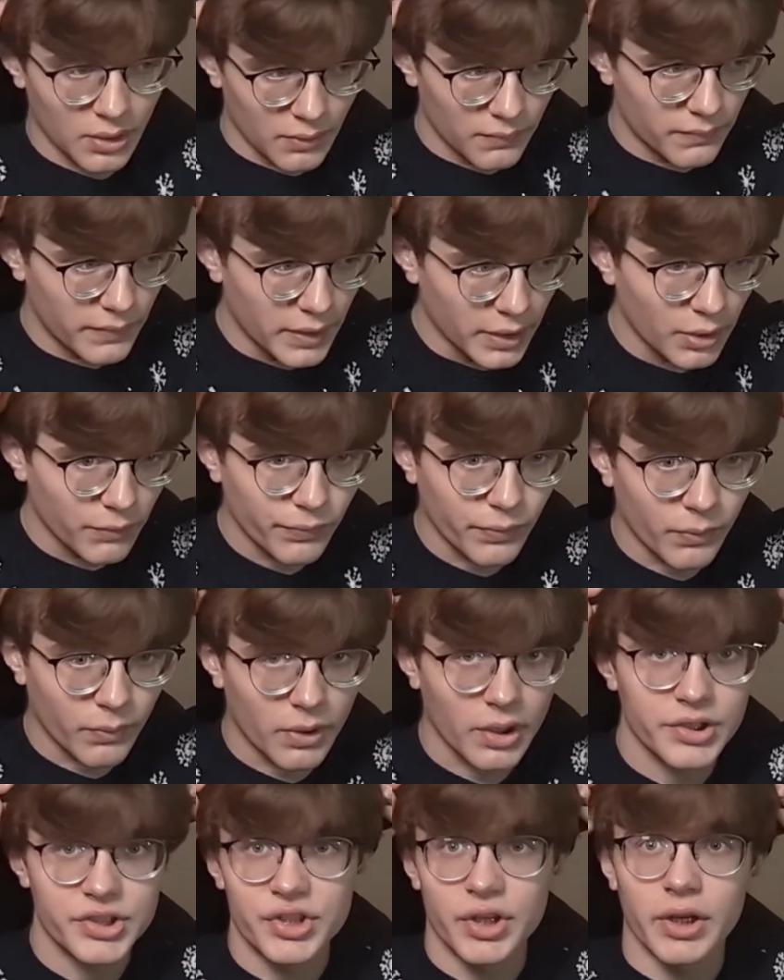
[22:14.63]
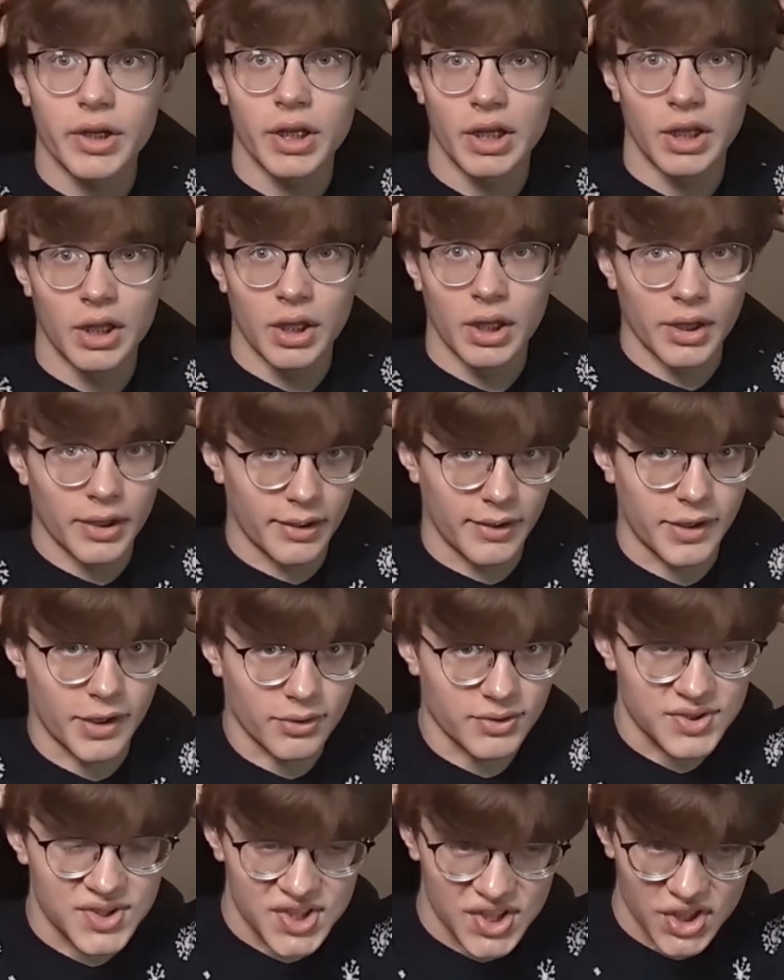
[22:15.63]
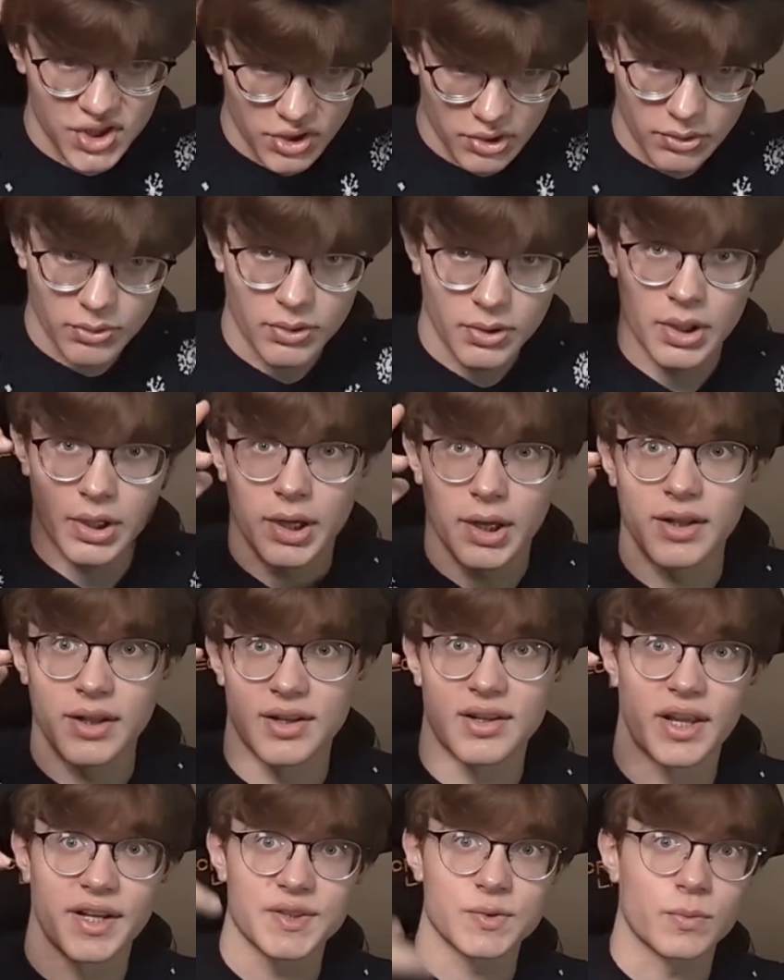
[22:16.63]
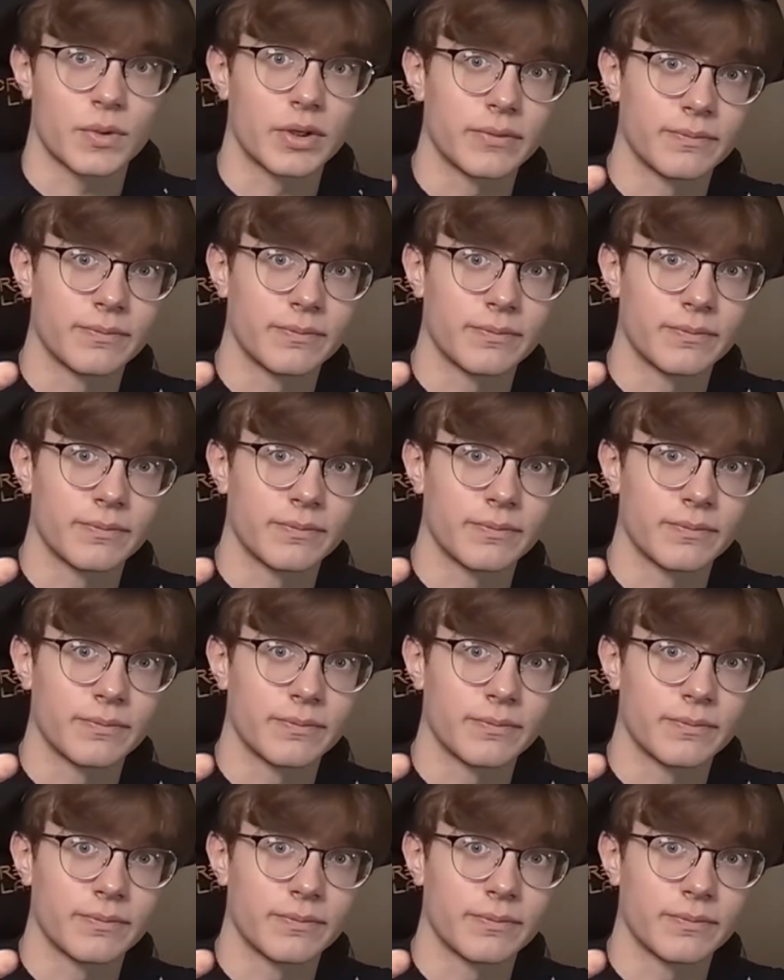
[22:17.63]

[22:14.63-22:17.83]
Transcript: Thank you for watching, and I'll see you in the next one.